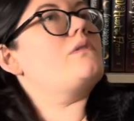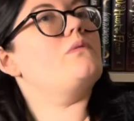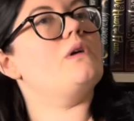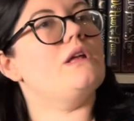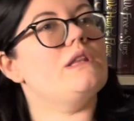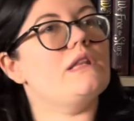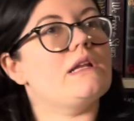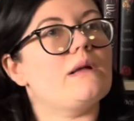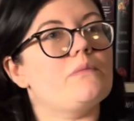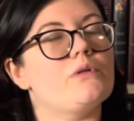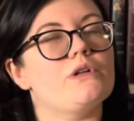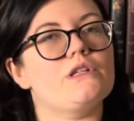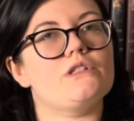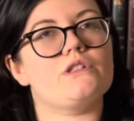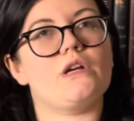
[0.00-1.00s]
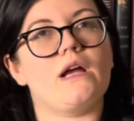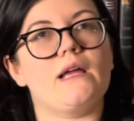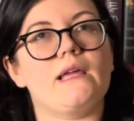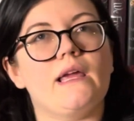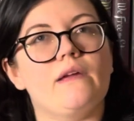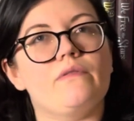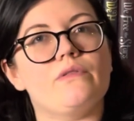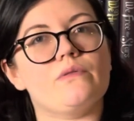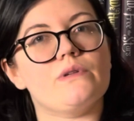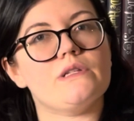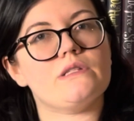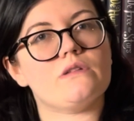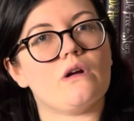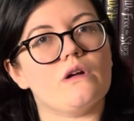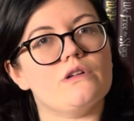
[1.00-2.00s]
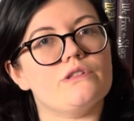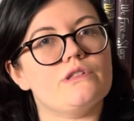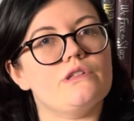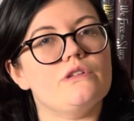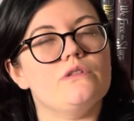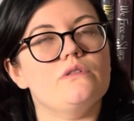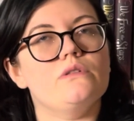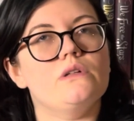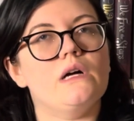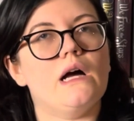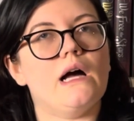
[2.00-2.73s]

one that I'm pretty sure I gave 3 stars to.